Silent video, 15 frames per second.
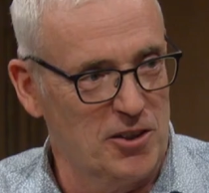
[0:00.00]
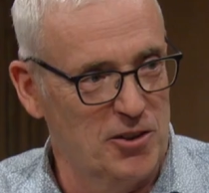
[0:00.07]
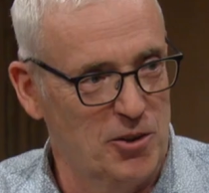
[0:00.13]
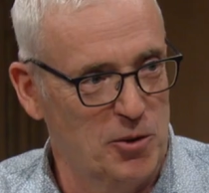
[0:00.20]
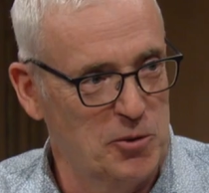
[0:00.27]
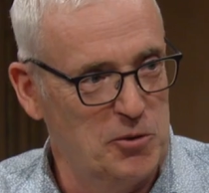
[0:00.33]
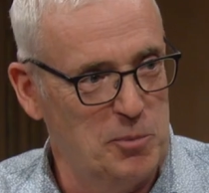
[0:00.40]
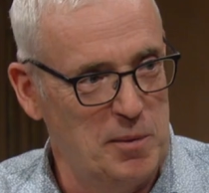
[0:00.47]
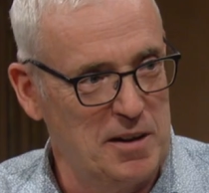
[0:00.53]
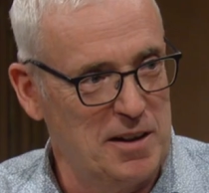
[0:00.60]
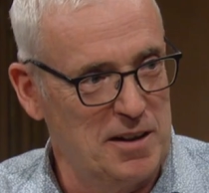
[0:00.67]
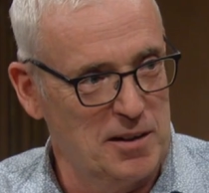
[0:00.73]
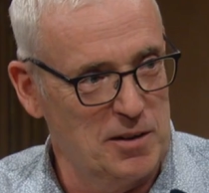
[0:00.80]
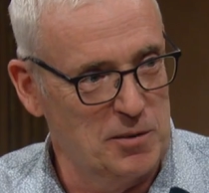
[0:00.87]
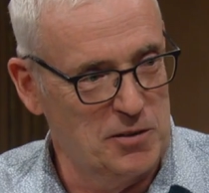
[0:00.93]
it, always
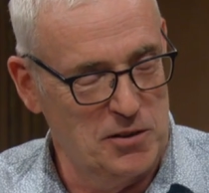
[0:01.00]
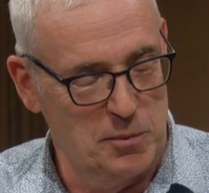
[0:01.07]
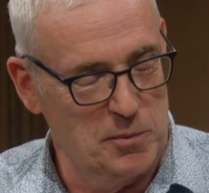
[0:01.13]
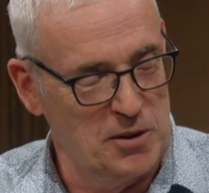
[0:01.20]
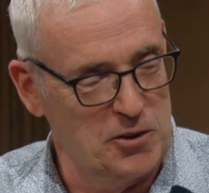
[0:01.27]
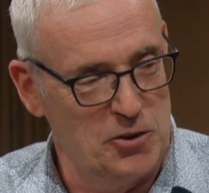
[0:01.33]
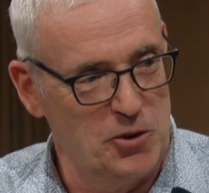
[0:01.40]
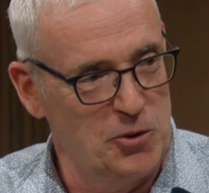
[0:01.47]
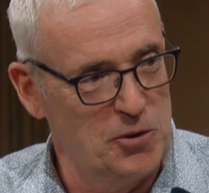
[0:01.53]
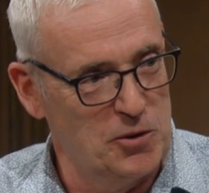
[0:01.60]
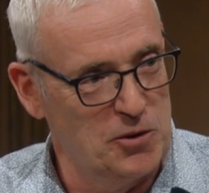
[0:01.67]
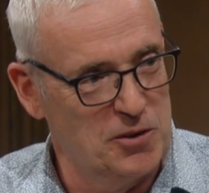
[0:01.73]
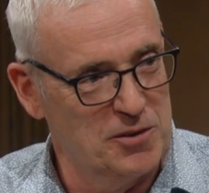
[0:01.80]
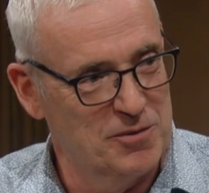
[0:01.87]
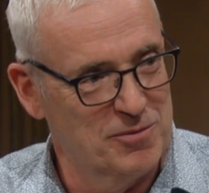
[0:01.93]
making something he new. He works
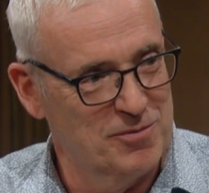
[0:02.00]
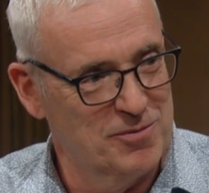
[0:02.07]
on it